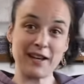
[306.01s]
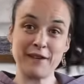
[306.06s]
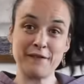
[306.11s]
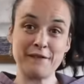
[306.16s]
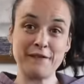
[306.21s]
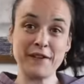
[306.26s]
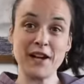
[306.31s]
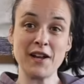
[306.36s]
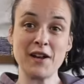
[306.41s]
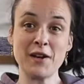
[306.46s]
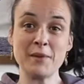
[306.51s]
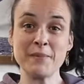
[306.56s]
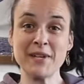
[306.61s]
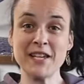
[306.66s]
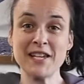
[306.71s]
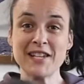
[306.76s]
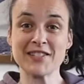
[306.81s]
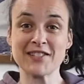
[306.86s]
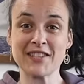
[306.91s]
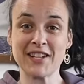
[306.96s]
It fell on
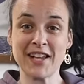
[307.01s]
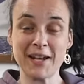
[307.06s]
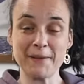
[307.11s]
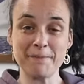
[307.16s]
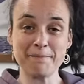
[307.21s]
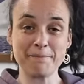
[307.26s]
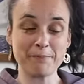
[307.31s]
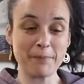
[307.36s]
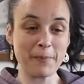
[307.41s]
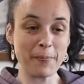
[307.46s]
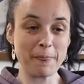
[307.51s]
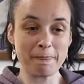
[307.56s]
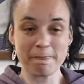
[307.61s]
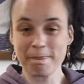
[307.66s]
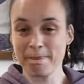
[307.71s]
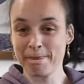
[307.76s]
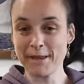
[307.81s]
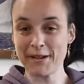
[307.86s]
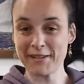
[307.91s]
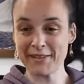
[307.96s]
me yesterday.
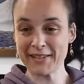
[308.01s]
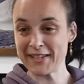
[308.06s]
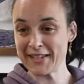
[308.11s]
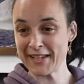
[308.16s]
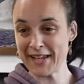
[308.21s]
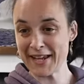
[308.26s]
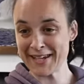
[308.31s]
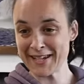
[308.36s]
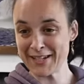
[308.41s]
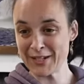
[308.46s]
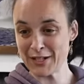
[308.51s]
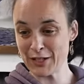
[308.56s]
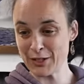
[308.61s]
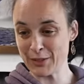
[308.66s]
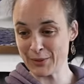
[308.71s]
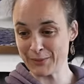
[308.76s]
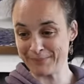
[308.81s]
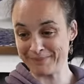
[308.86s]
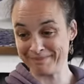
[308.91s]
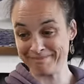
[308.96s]
Nothing I can
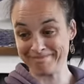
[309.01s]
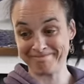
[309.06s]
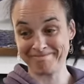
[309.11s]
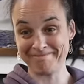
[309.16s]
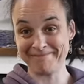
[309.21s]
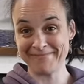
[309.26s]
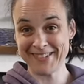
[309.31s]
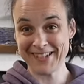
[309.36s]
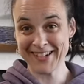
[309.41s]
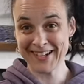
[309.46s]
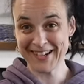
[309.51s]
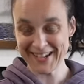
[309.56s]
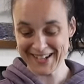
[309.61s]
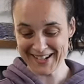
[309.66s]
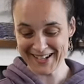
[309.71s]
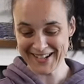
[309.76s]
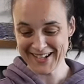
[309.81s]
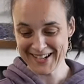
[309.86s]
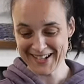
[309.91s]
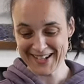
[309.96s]
do.
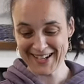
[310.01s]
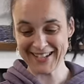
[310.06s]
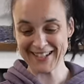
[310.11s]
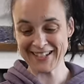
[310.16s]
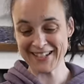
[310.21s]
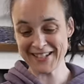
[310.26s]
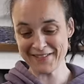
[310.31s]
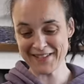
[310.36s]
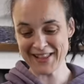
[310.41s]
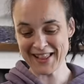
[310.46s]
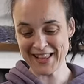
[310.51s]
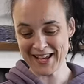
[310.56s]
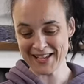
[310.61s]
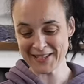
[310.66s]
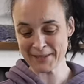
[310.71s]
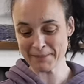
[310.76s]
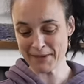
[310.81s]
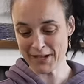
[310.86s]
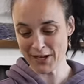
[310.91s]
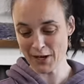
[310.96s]
It didn't even
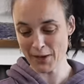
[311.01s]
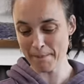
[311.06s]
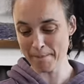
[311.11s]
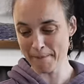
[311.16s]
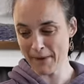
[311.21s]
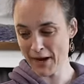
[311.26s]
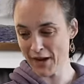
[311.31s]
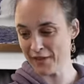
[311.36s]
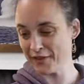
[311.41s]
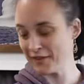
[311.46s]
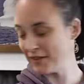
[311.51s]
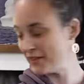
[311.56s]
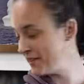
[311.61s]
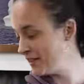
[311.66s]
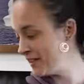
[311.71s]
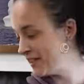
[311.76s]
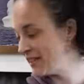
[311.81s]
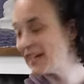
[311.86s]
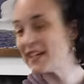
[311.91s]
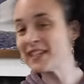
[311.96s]
last me a month.
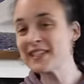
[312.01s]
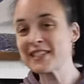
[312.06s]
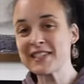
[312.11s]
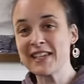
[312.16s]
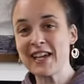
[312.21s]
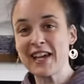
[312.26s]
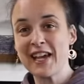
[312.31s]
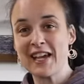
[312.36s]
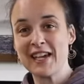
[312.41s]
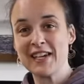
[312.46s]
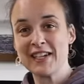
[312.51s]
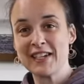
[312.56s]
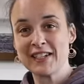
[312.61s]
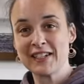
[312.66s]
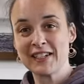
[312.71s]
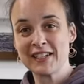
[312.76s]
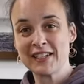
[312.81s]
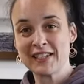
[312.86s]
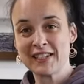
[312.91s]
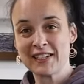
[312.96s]
This thing,
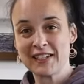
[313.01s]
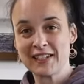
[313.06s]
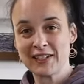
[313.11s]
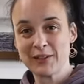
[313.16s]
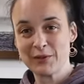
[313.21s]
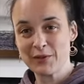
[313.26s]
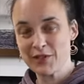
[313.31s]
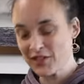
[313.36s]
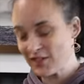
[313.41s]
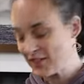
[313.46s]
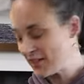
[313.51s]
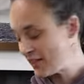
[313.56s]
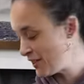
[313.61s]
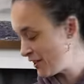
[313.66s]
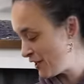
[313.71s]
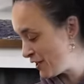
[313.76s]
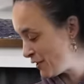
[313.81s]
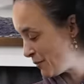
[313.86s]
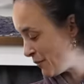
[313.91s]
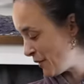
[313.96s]
which is
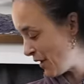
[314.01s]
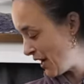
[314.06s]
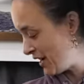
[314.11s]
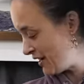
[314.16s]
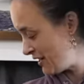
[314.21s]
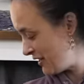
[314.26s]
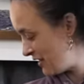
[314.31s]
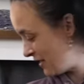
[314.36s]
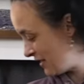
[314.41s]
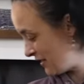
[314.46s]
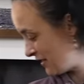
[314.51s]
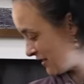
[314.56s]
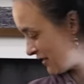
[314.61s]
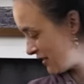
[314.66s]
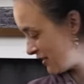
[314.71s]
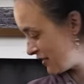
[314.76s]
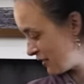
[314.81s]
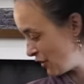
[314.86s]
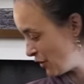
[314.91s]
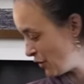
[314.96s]
another brand,
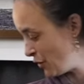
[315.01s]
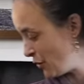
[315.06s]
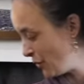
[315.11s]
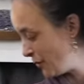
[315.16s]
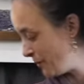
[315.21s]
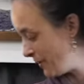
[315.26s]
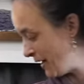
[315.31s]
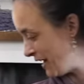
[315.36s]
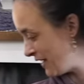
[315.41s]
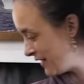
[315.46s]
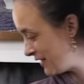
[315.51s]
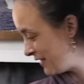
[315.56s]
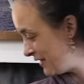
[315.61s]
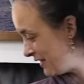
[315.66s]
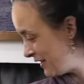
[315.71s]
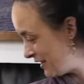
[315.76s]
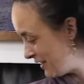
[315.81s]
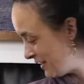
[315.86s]
this is a Coleman,